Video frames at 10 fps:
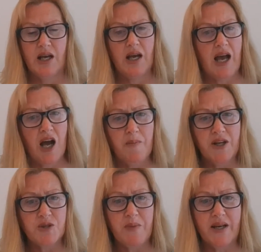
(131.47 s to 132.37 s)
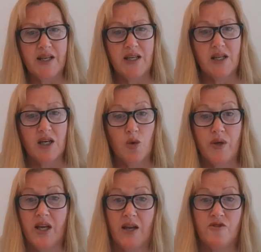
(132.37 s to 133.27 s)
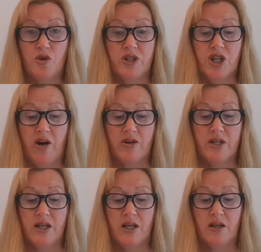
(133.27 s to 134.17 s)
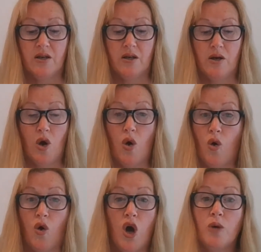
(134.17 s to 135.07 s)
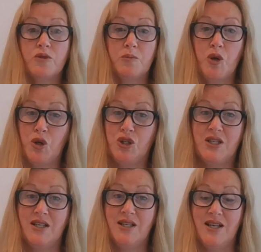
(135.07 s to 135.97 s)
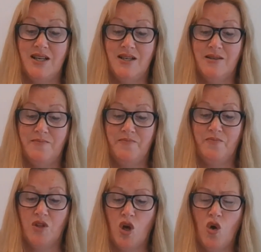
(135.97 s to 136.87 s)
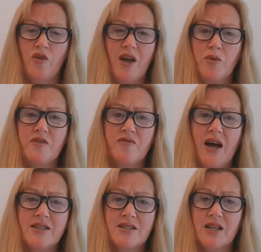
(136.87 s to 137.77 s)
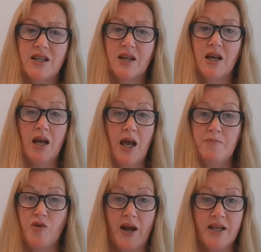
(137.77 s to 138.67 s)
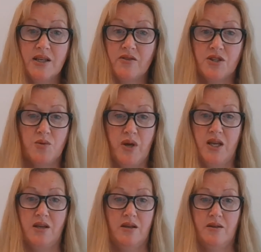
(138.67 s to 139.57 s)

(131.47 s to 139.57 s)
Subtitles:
how much money we gave to a charity or helped a person in need, or that we're fasting and praying this week.